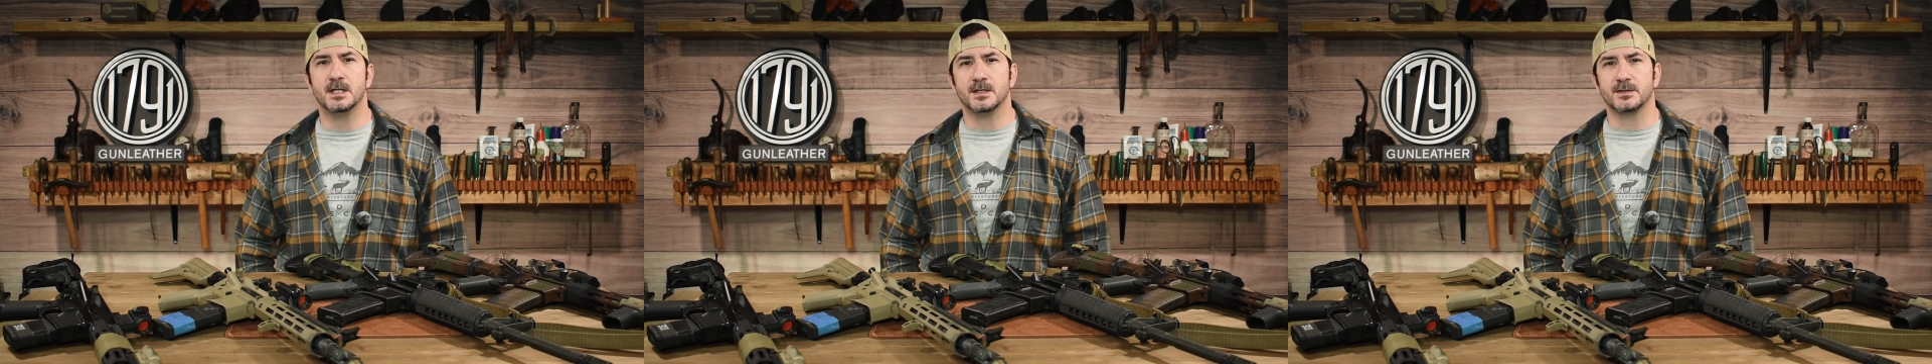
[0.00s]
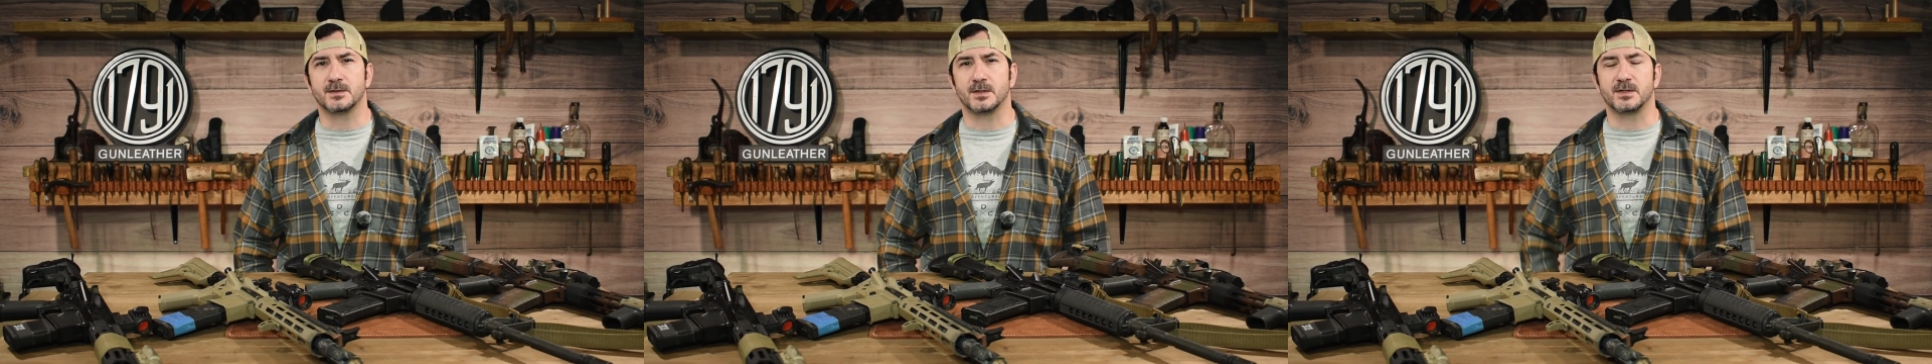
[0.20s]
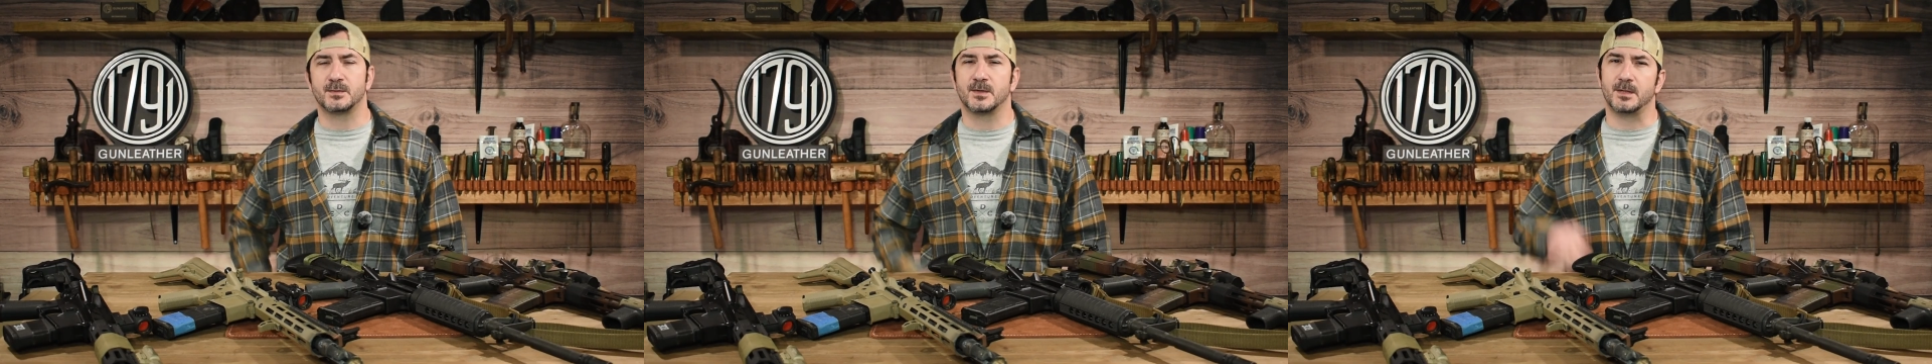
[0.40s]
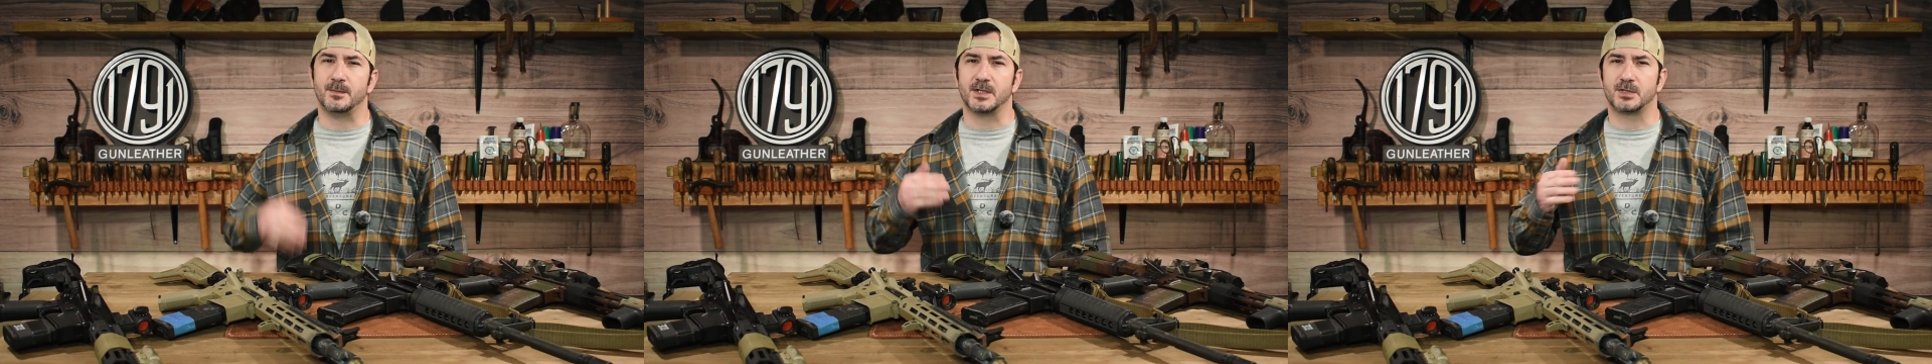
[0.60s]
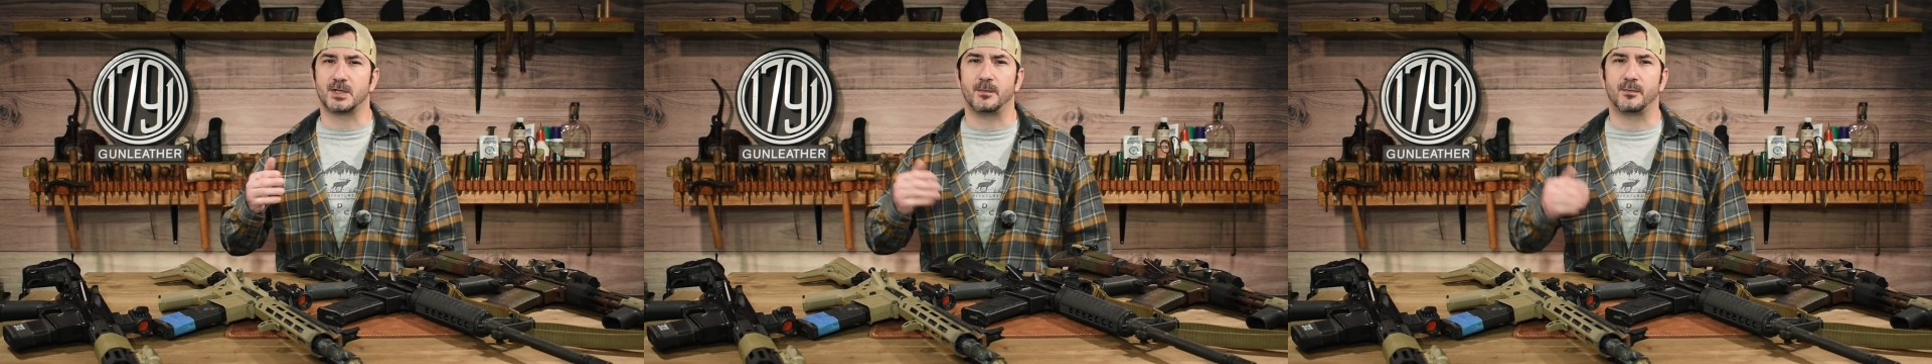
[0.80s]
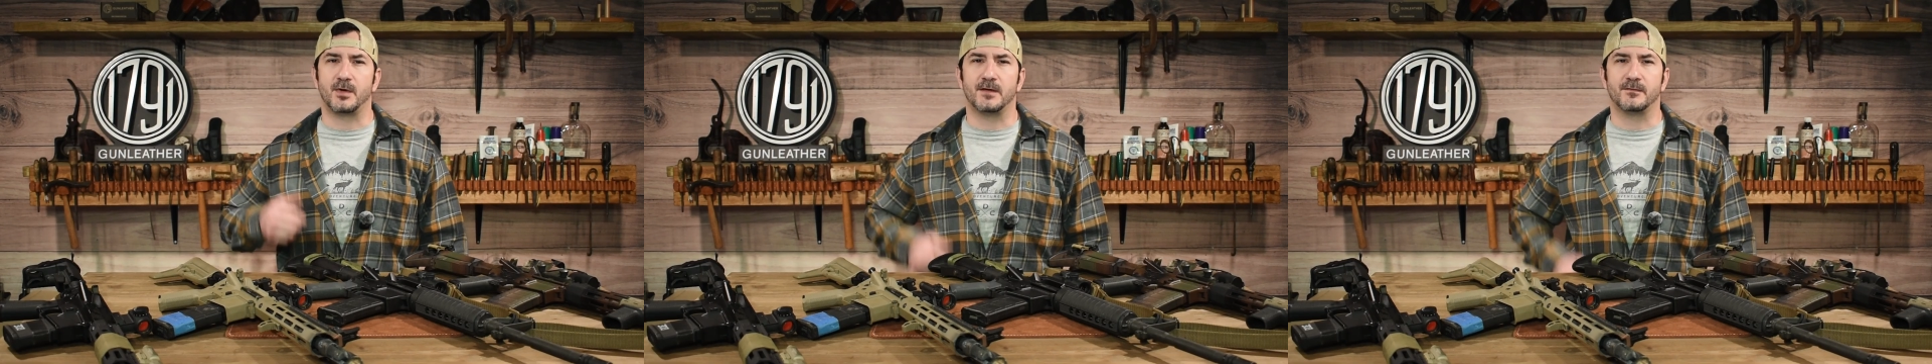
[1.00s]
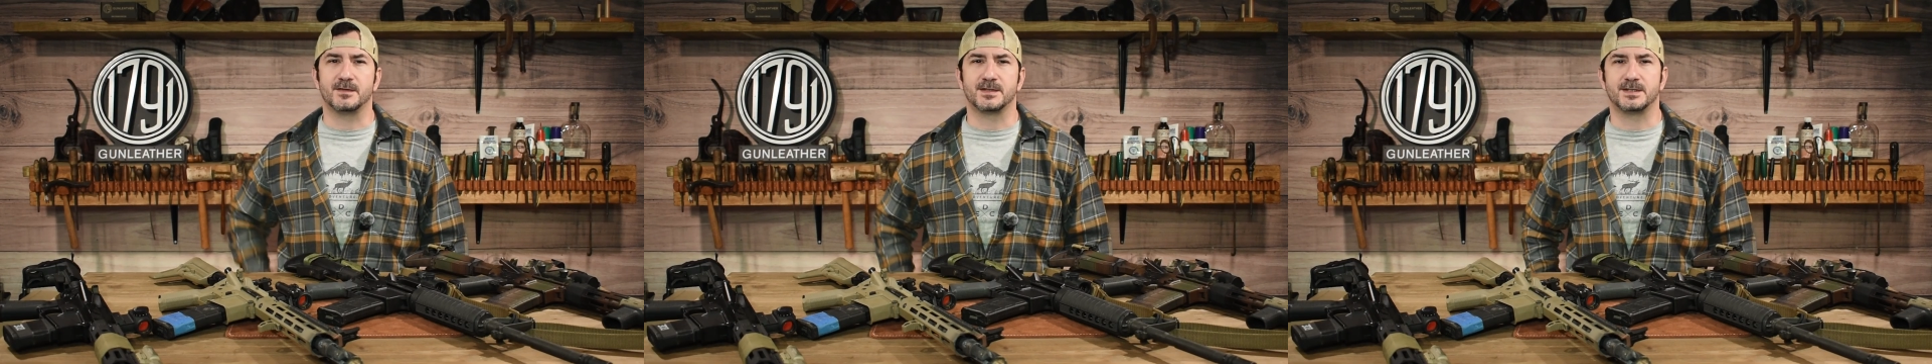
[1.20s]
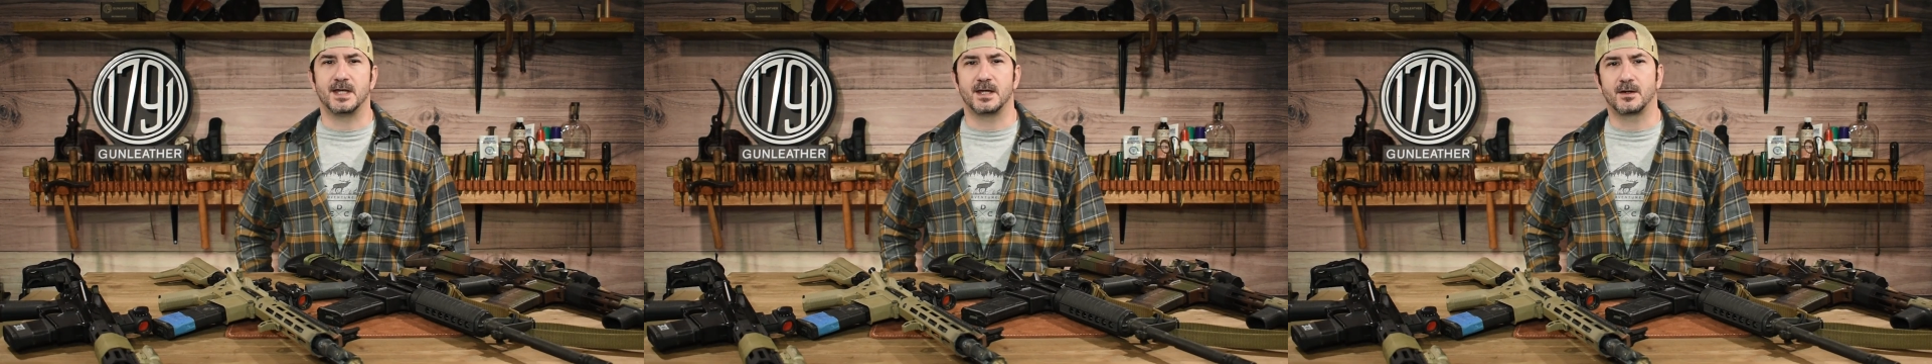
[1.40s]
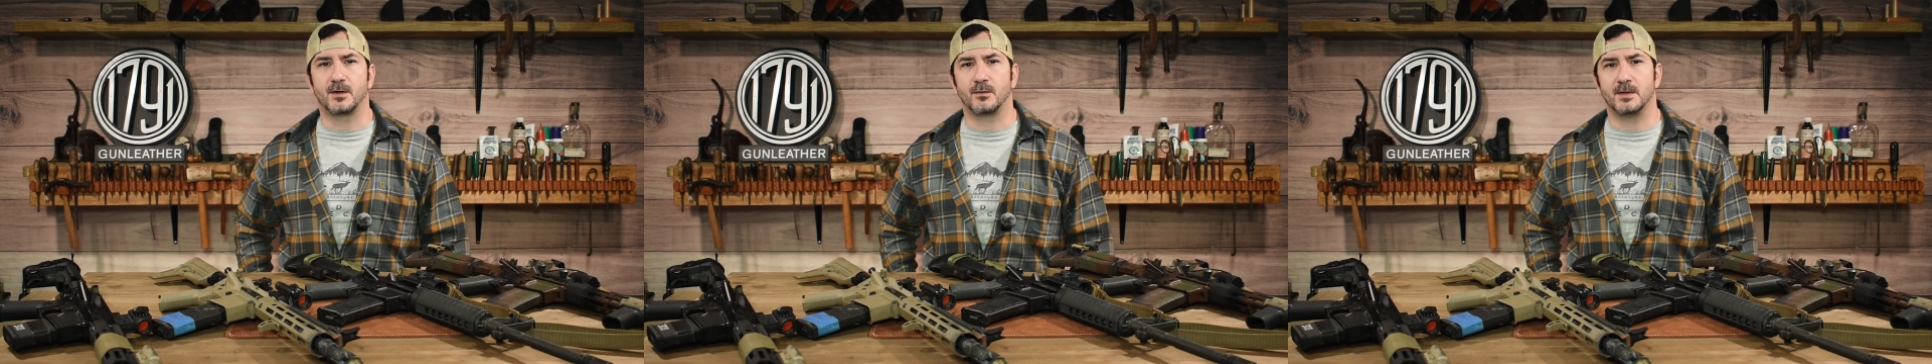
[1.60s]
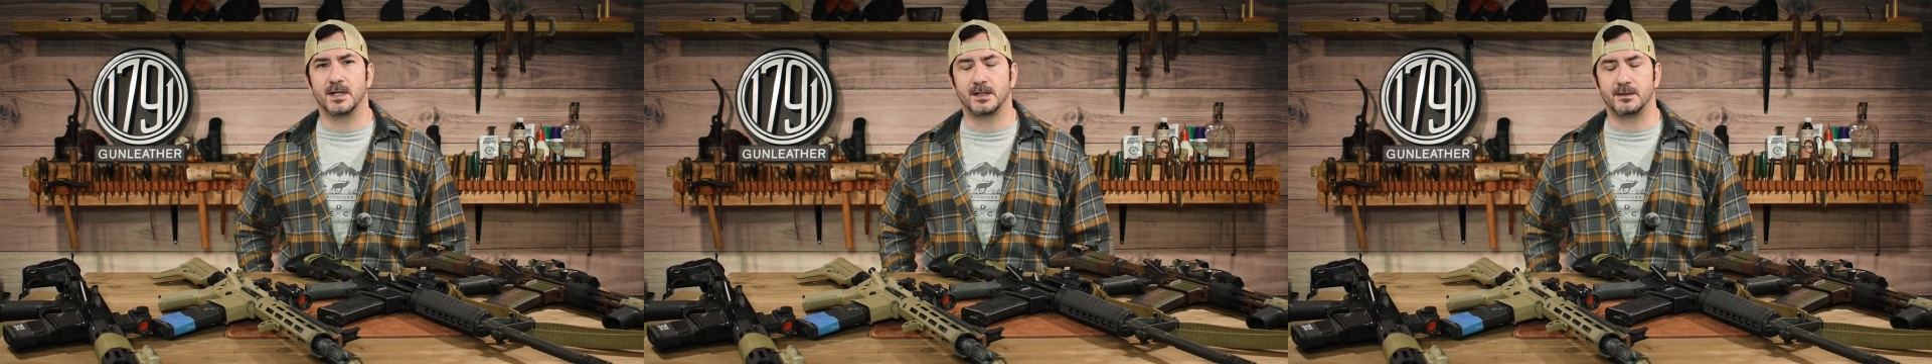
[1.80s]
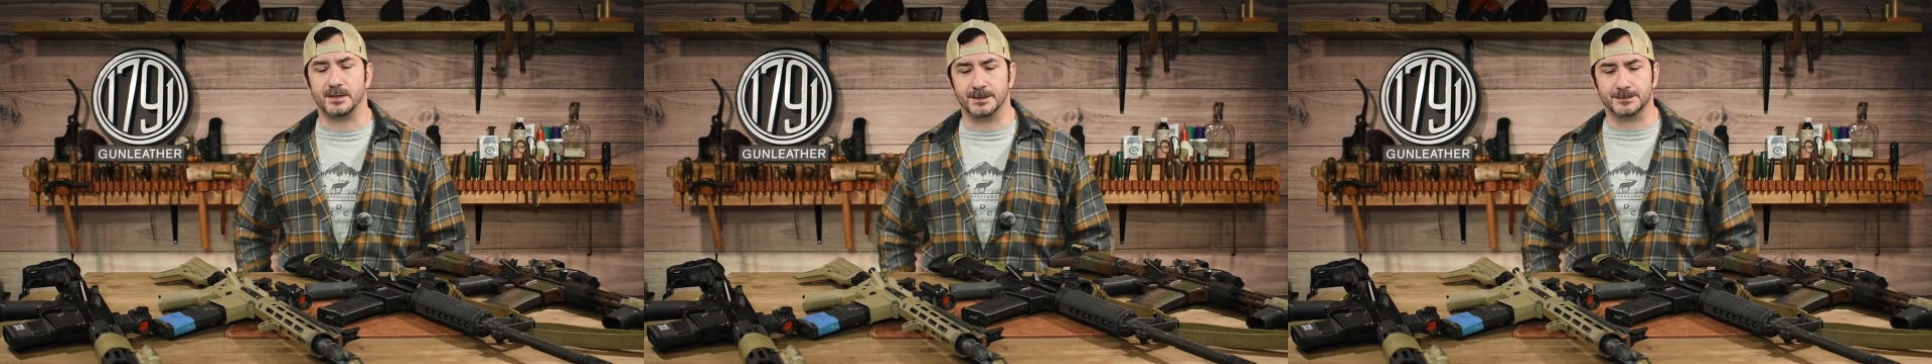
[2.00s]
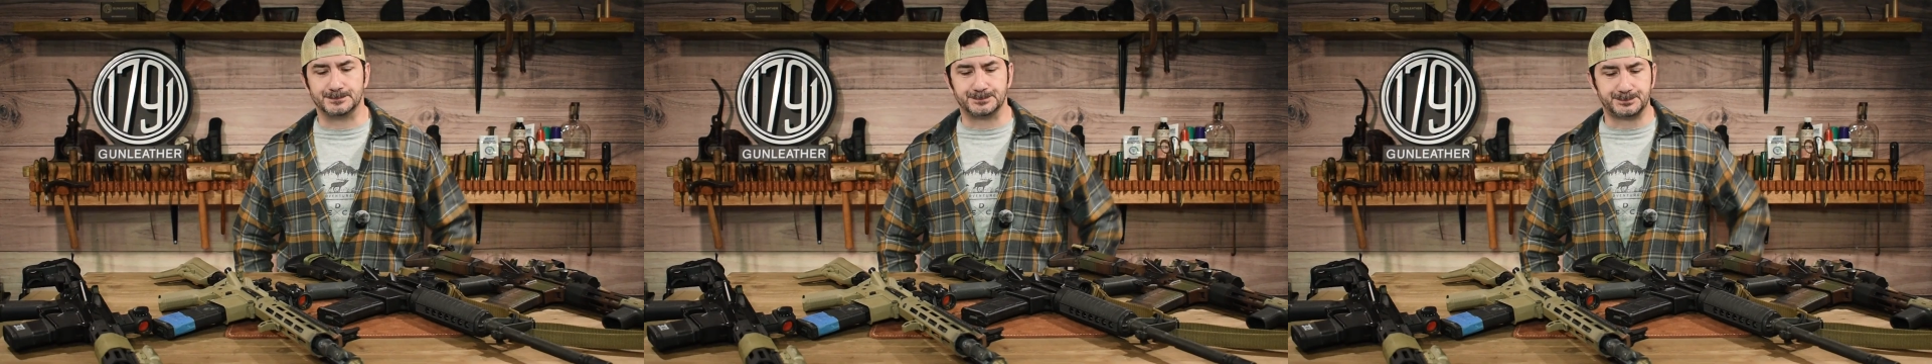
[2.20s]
So I just want to make sure I preface that correctly.